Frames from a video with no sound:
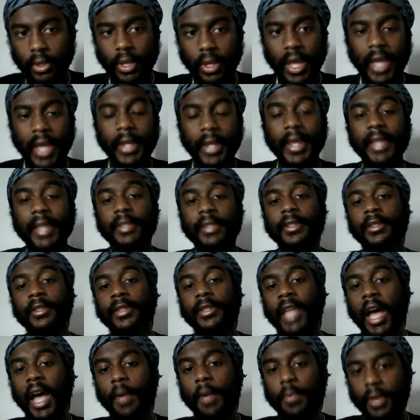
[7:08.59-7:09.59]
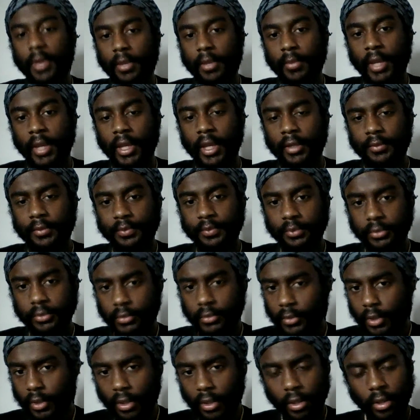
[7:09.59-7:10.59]
And that's the topic, man.
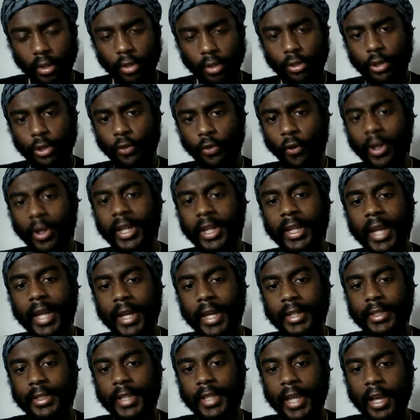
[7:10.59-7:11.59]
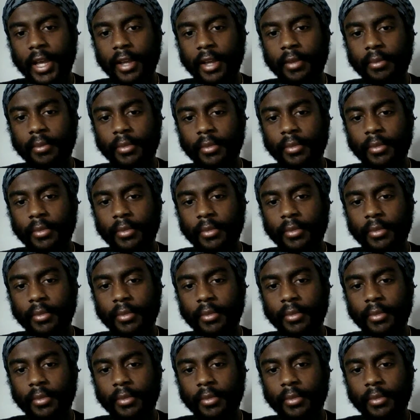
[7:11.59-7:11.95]
You're running out of time.